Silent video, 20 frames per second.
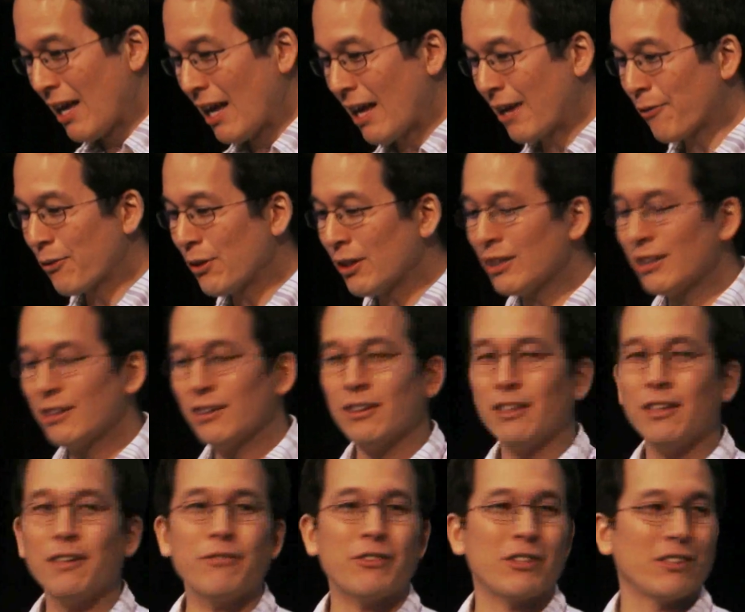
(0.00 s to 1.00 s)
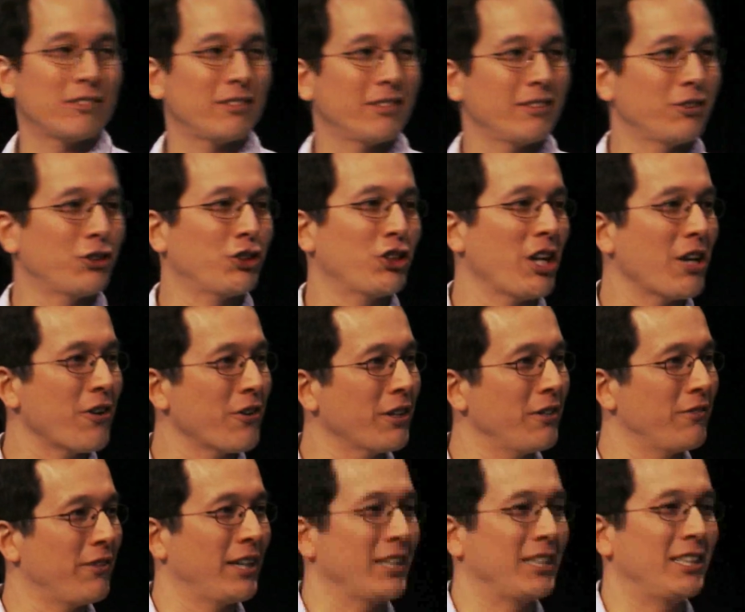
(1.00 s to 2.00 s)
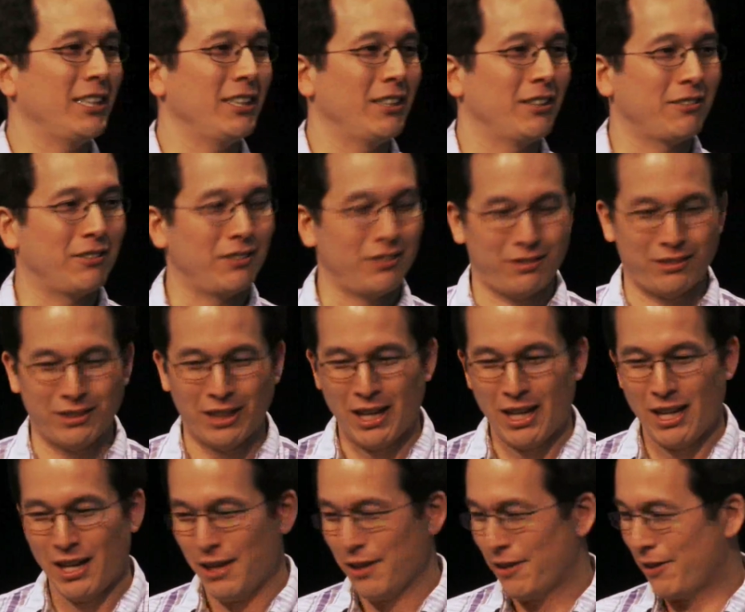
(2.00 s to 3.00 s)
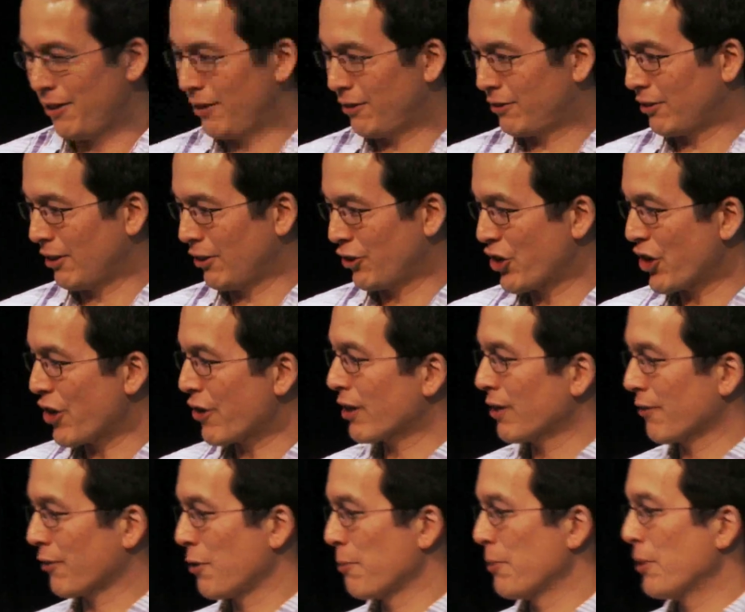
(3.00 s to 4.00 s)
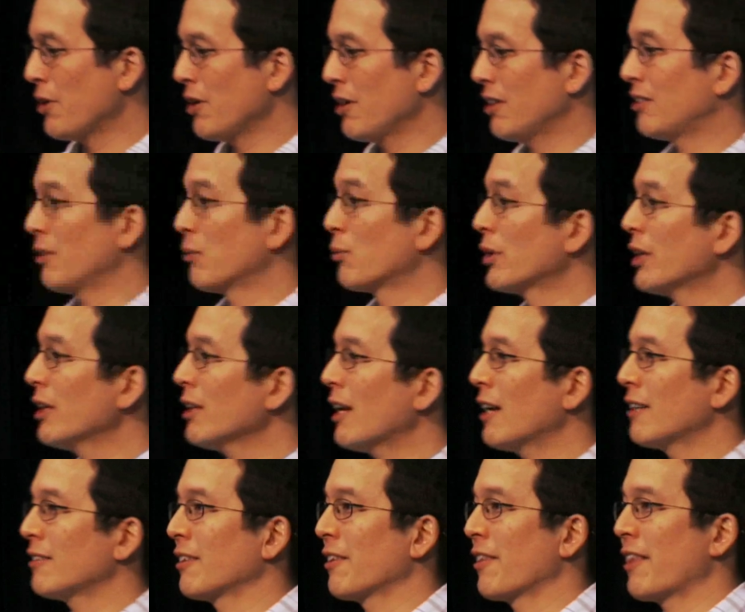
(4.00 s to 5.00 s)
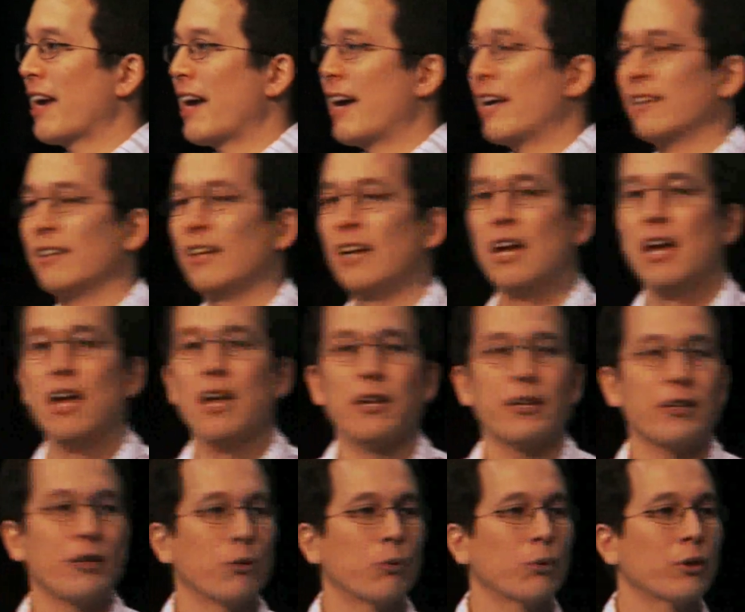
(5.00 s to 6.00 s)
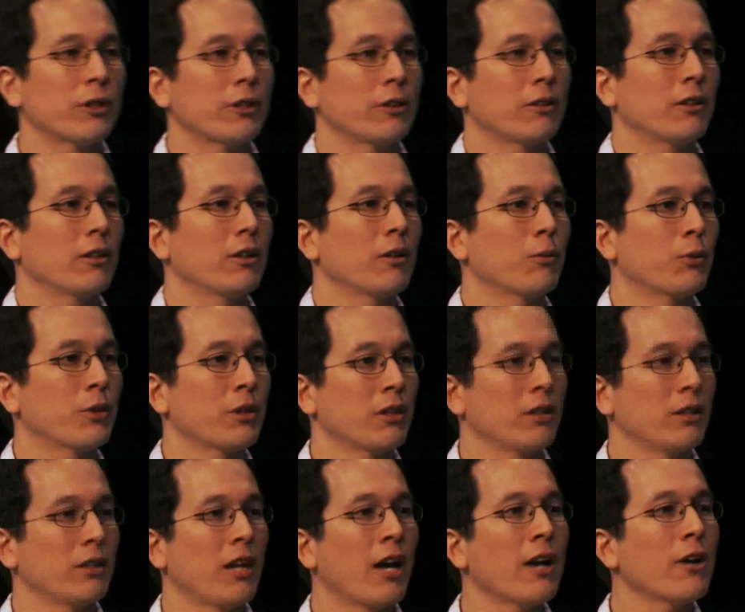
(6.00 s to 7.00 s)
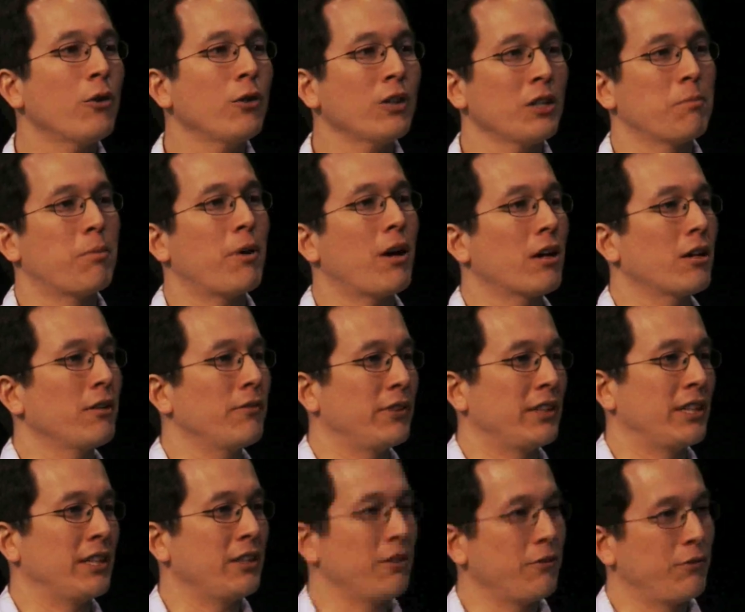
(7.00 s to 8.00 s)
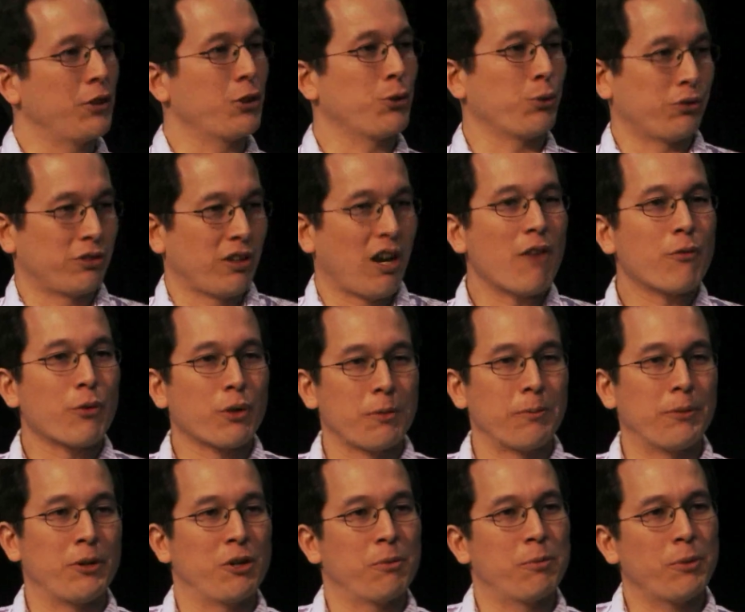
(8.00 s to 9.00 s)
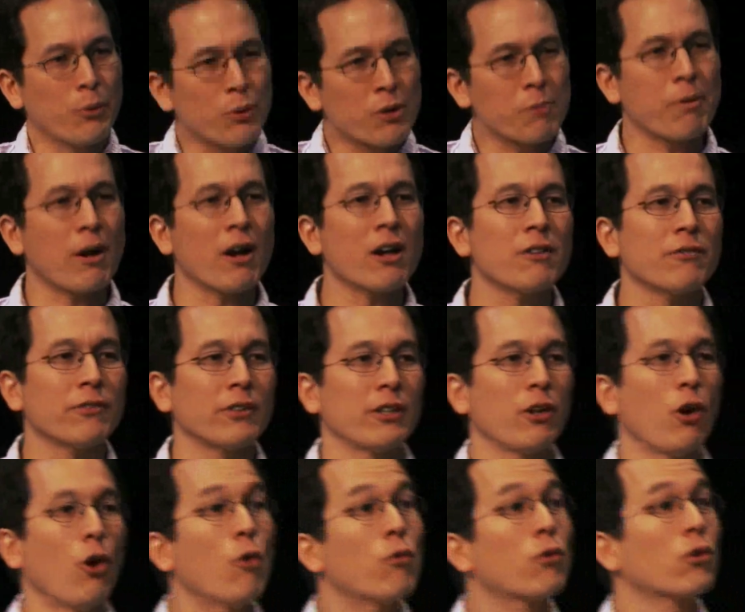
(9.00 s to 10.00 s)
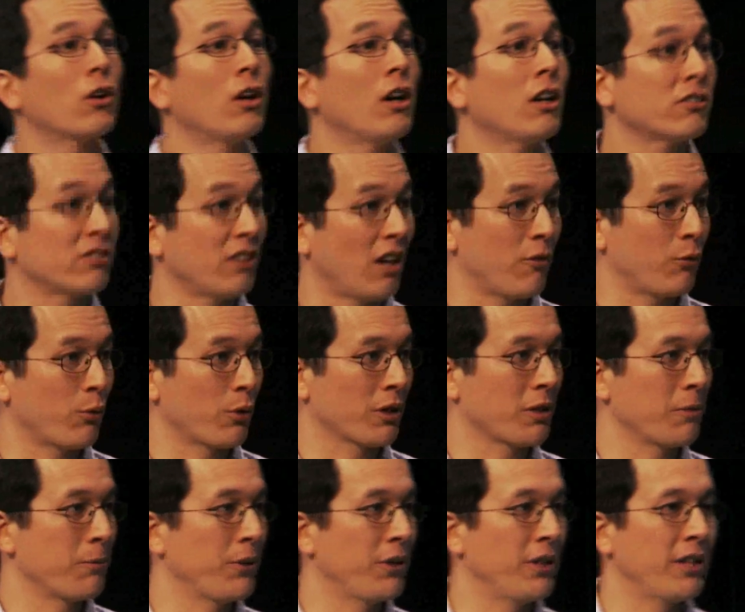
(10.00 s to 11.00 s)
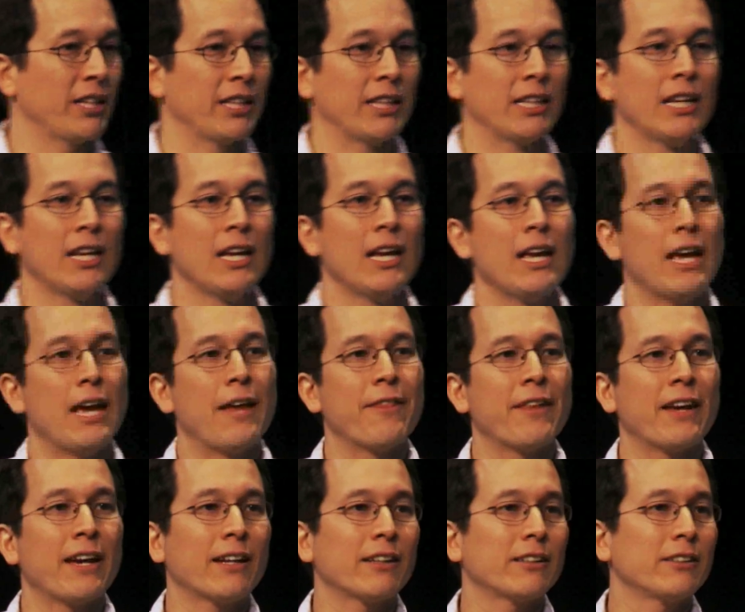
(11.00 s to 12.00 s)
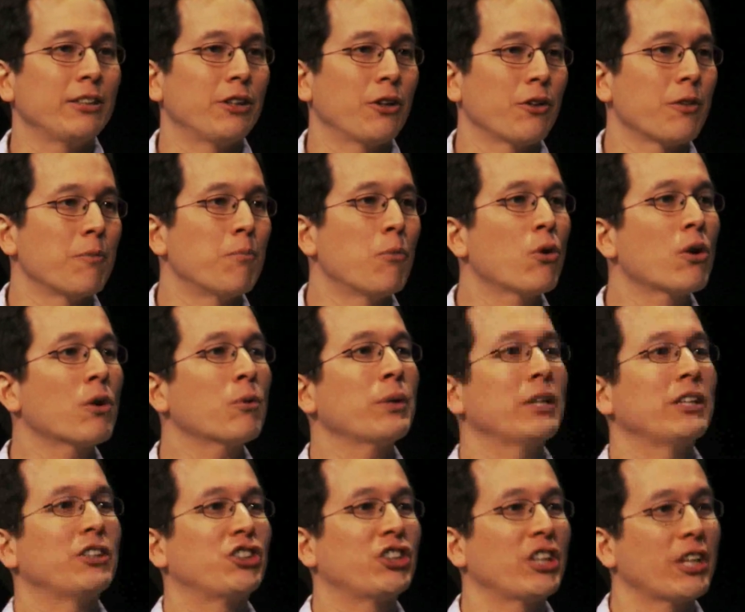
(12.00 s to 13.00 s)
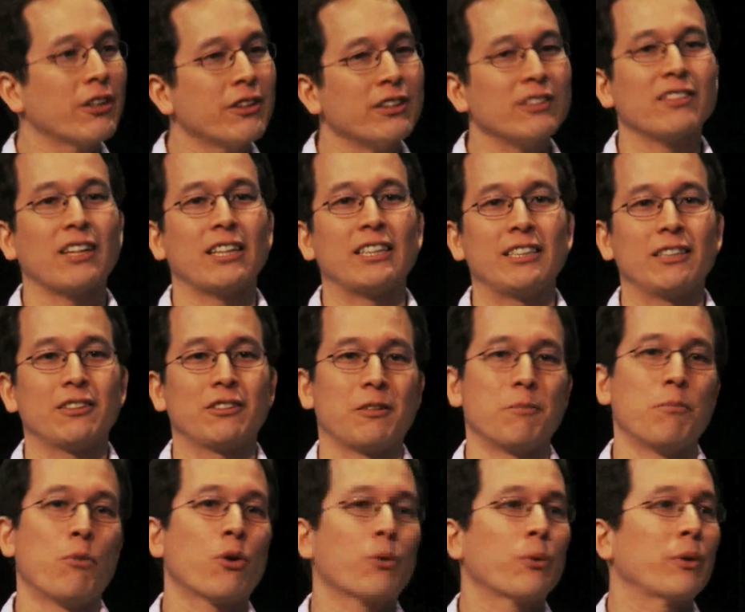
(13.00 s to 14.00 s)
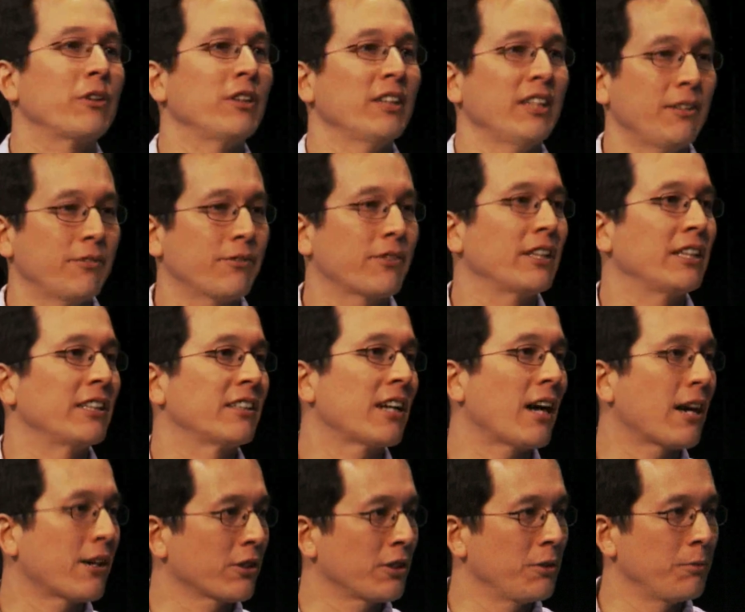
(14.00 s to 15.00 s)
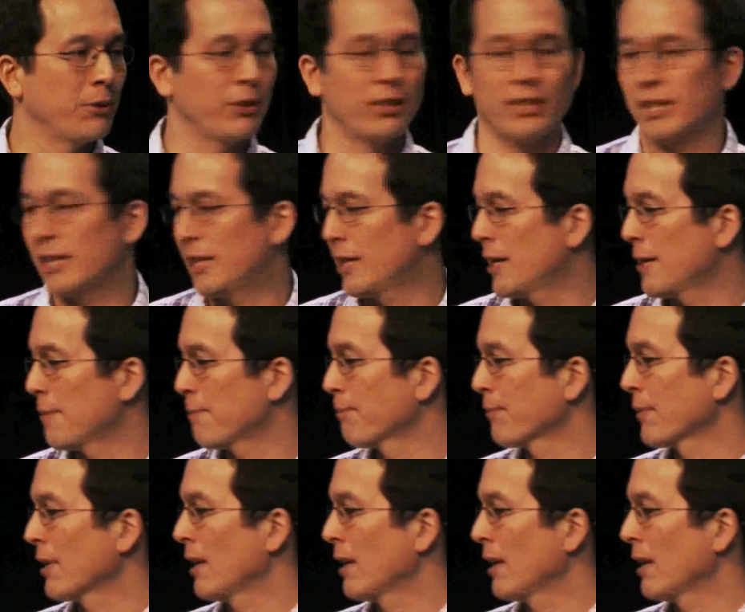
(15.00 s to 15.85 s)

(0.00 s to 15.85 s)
And I really love this sharing of ideas, this sharing of communities, and realizing that we're not only a part of an individual software community, but we're a part of an overall software community. And that the more we share these ideas, the more we lift the entire community up.